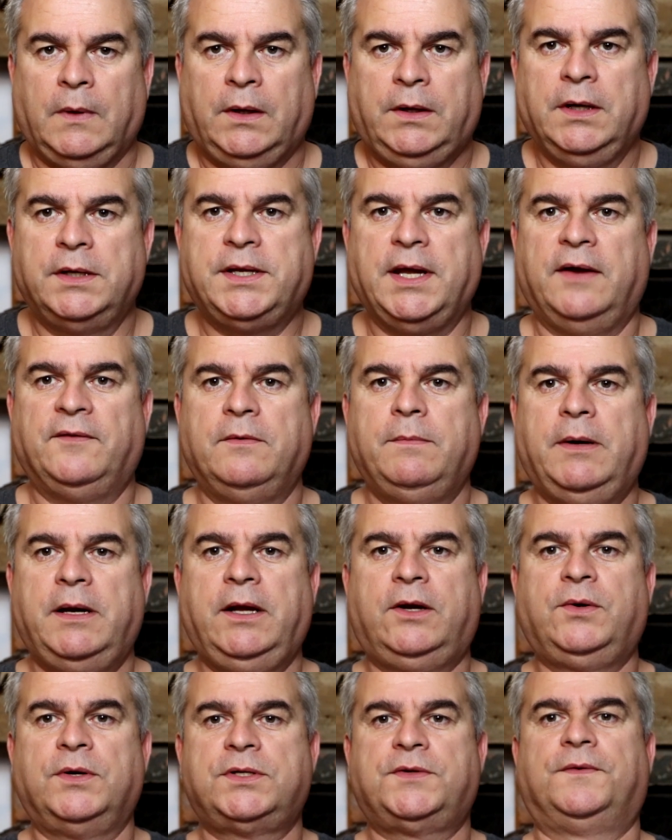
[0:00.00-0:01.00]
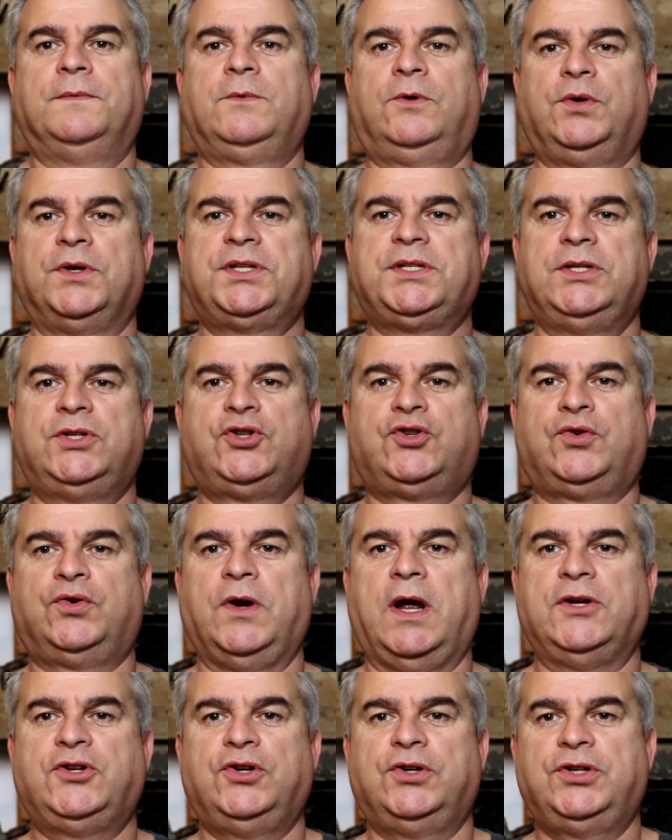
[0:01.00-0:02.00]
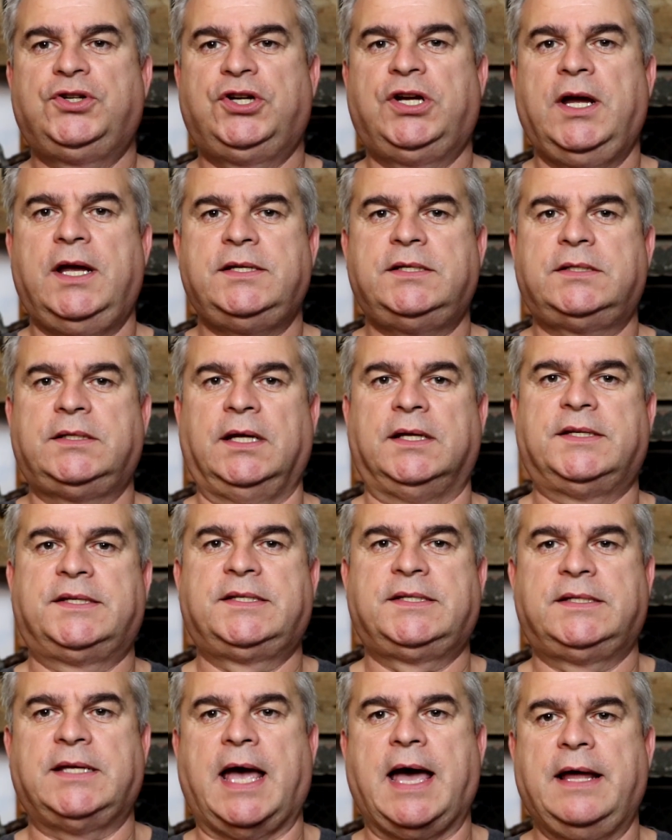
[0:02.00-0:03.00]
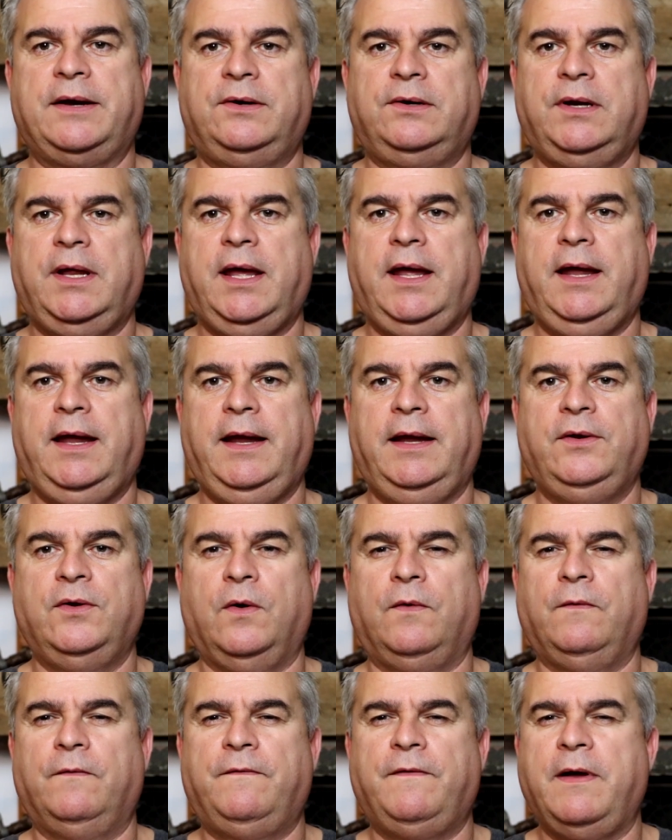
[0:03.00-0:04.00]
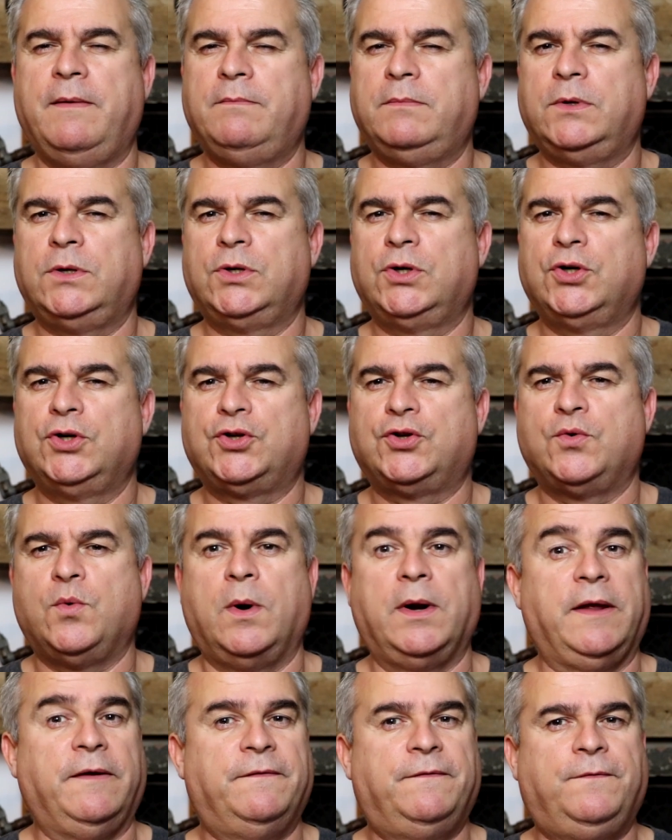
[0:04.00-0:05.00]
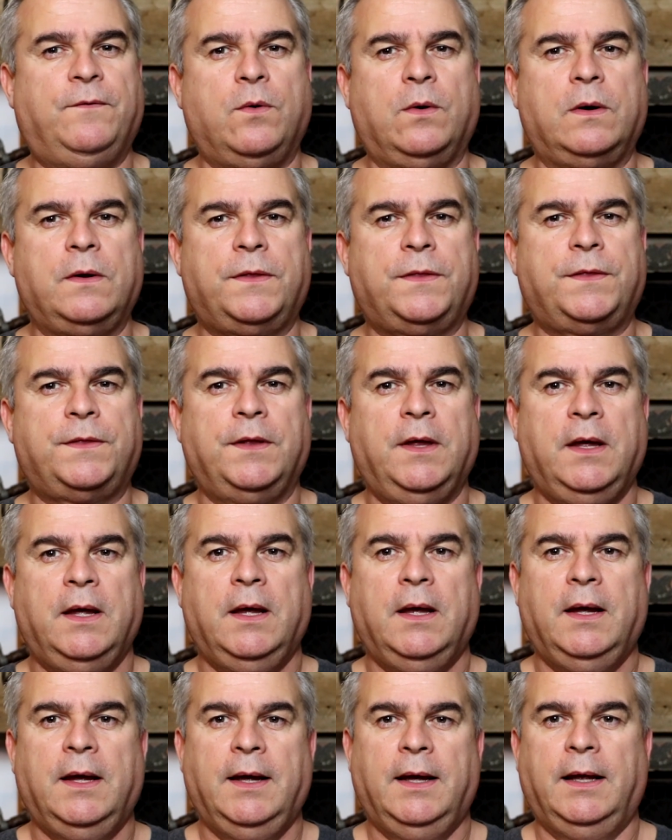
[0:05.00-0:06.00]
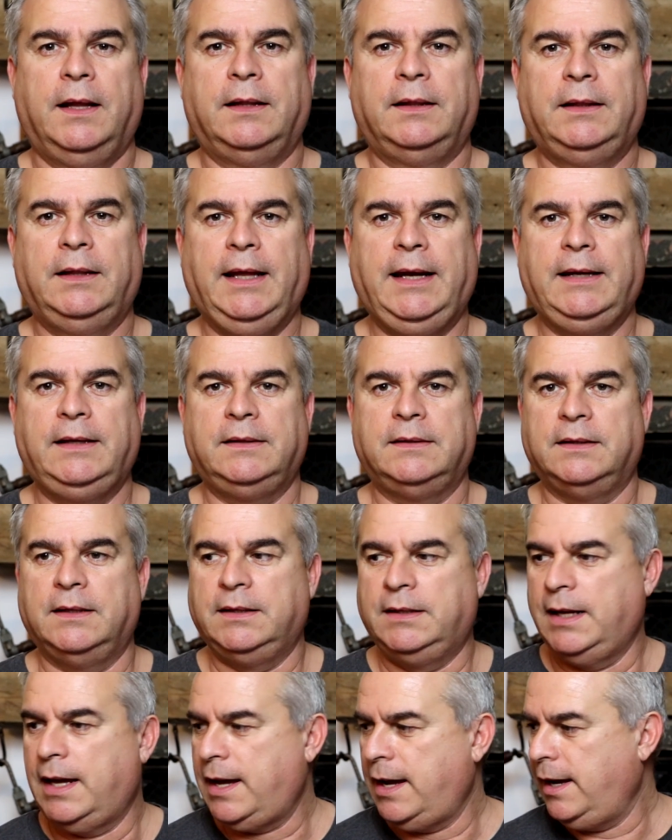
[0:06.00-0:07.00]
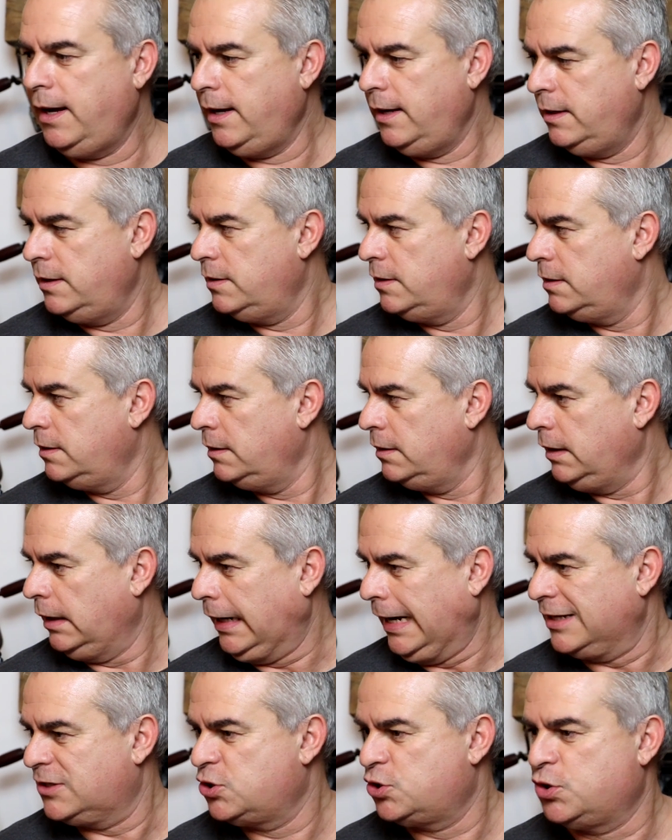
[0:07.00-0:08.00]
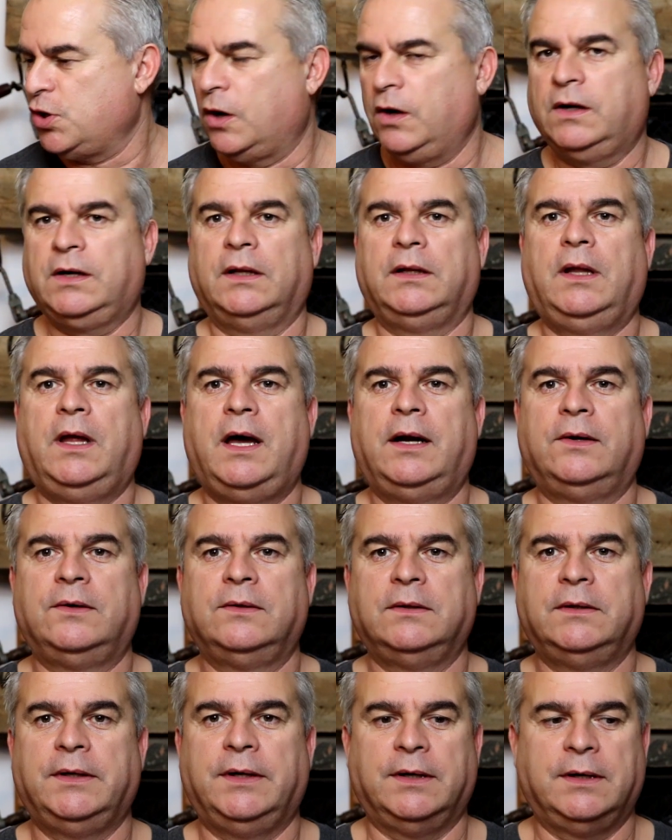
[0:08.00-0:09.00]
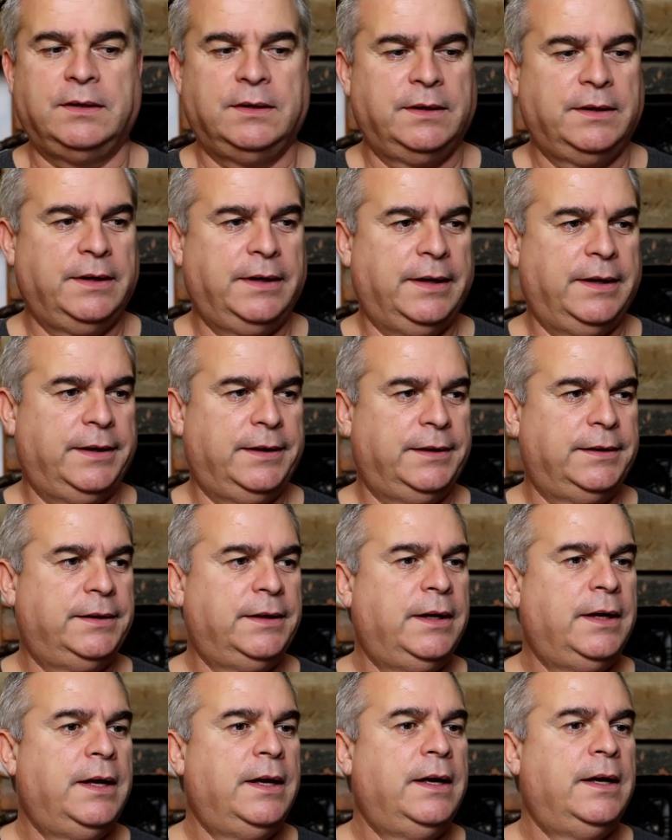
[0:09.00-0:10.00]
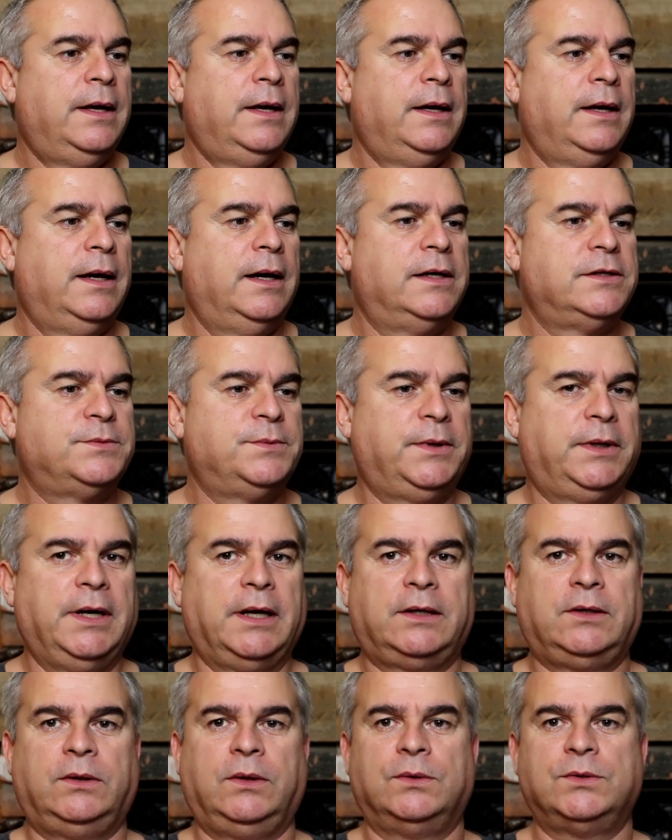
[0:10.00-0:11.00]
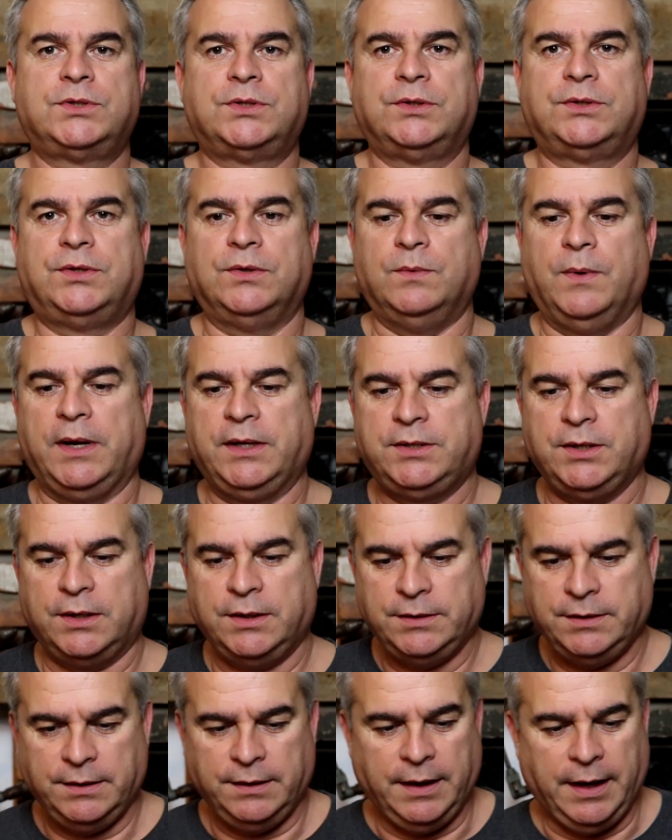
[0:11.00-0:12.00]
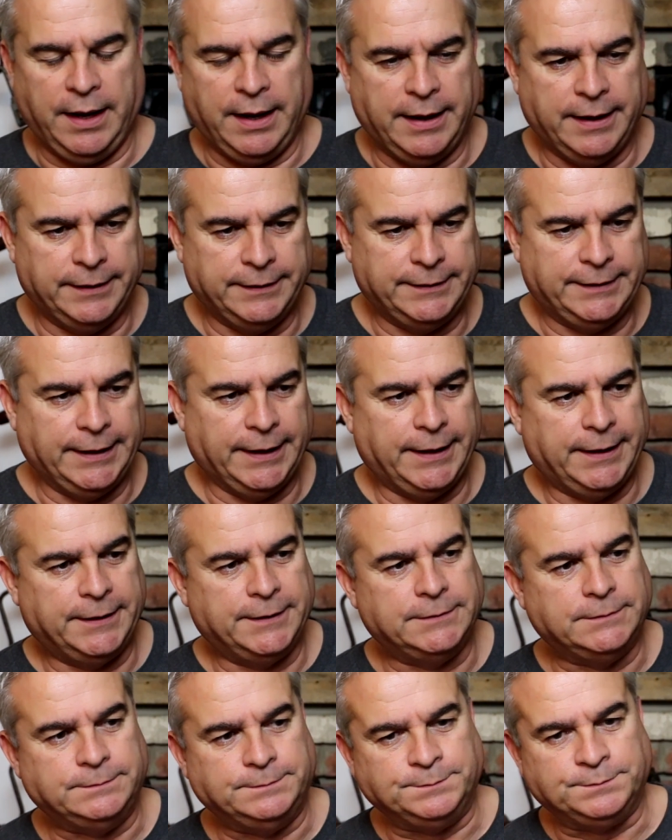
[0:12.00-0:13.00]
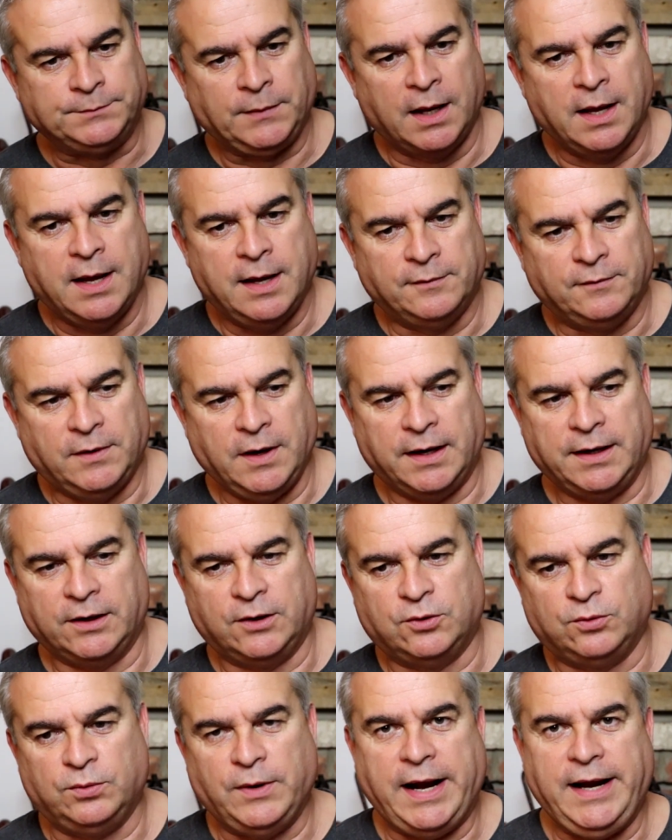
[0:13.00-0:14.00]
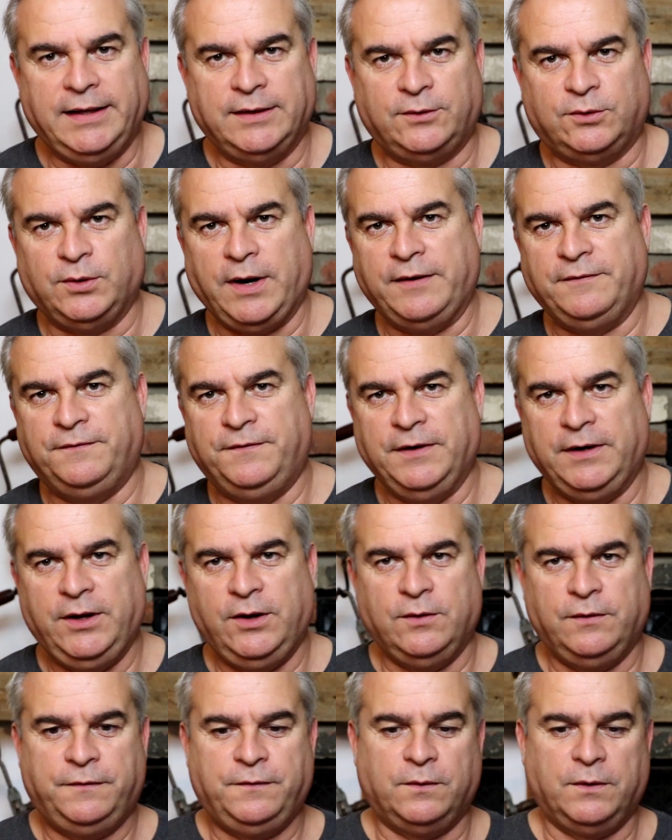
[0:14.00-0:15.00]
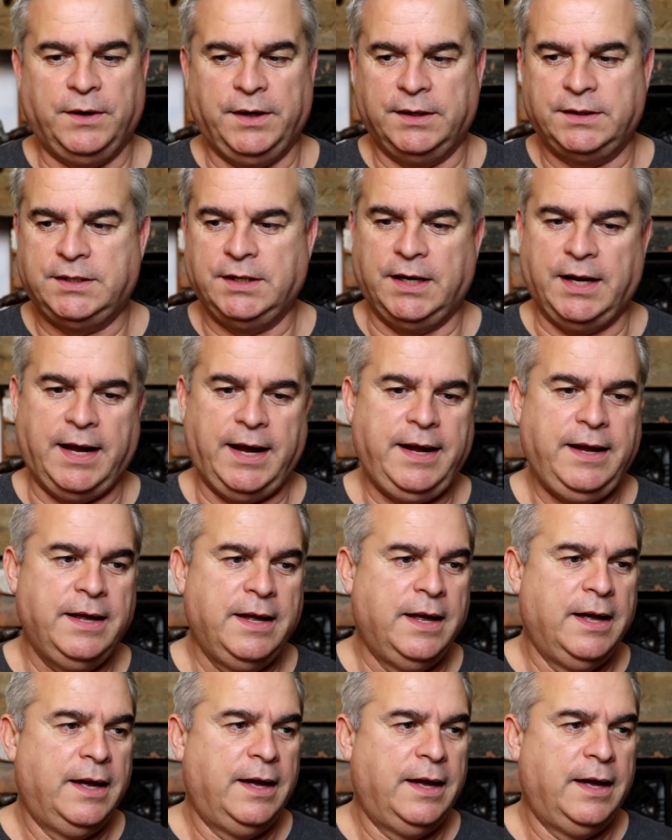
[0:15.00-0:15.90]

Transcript: Good day, everybody. Chris from Chris's Treasure Chest. It's Saturday, November 24th, late in the day. It gets dark a lot earlier as we get closer to winter. And got a great video for you today.